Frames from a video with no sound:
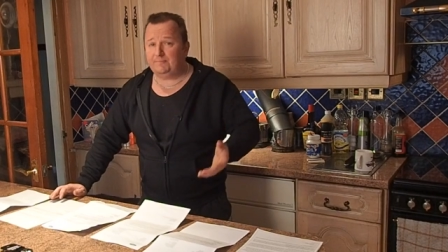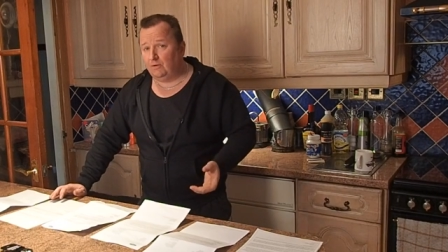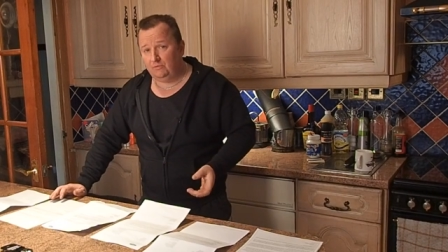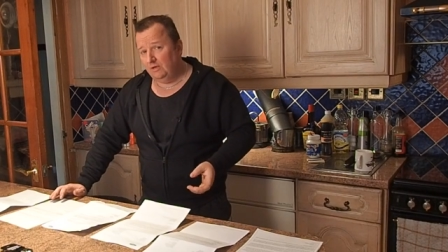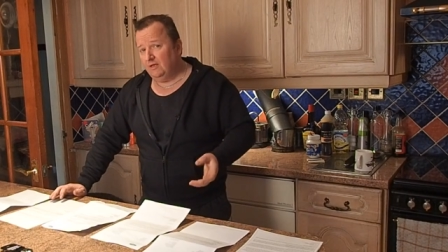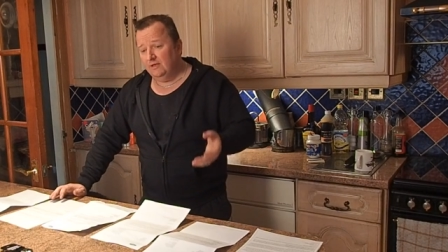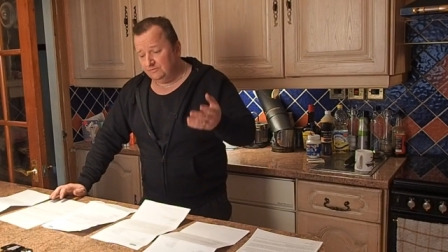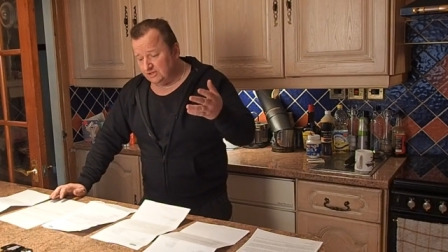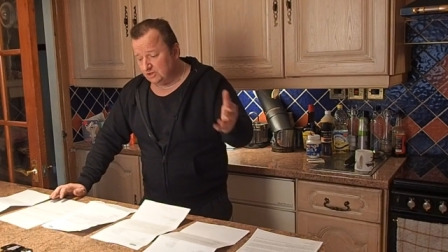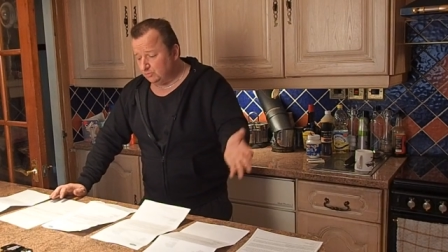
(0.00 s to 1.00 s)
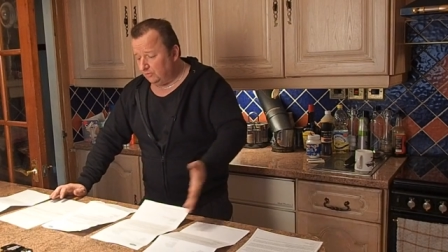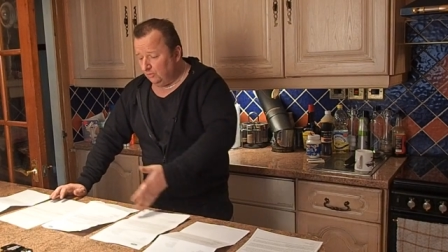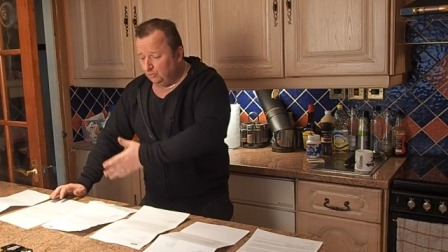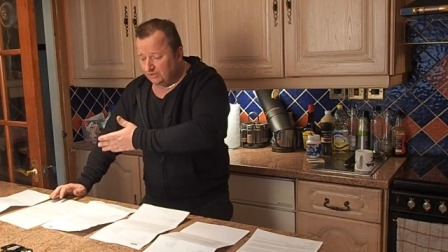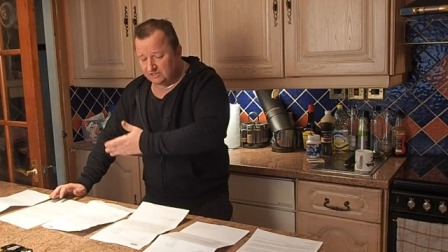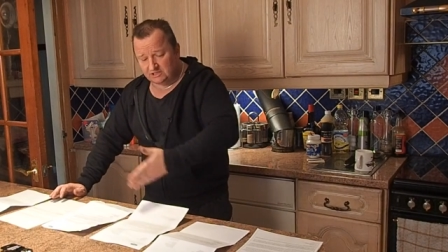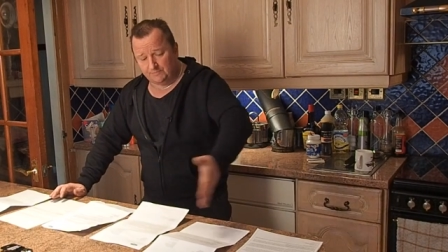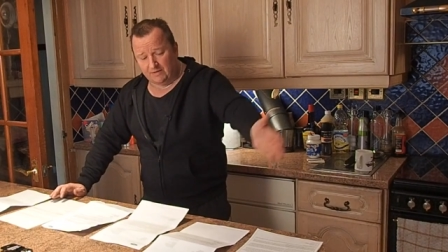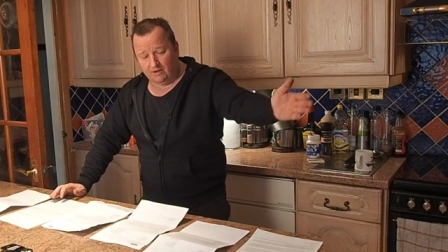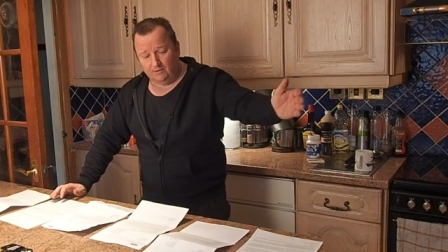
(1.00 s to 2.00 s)
bolt. This is what all this is
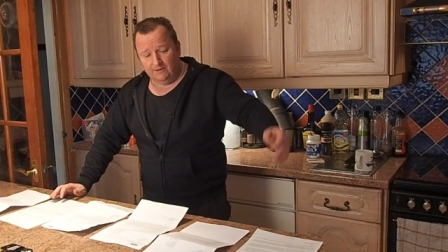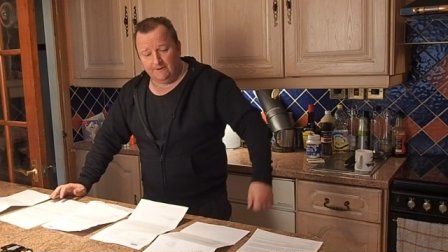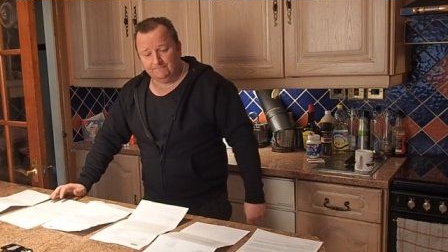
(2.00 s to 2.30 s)
about.